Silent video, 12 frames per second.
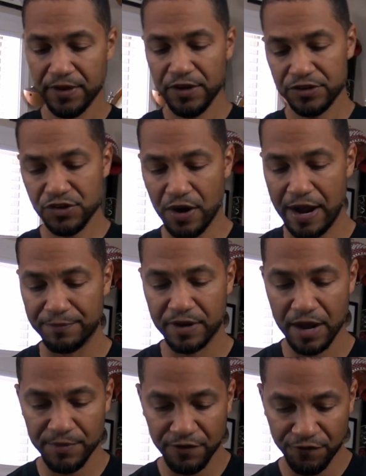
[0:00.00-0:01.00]
So I'm
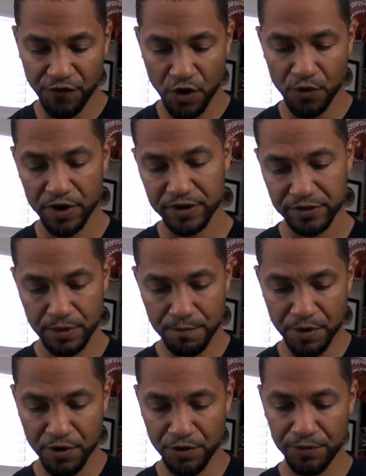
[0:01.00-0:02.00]
coming forward,
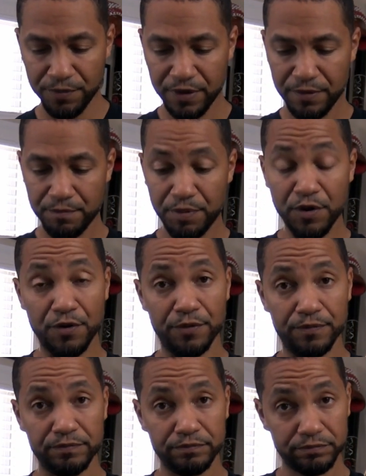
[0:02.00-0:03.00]
boom, boom,
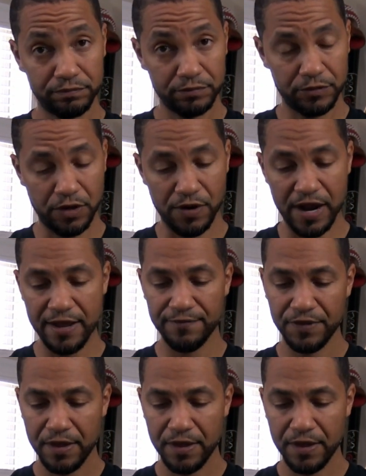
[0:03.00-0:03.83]
all right?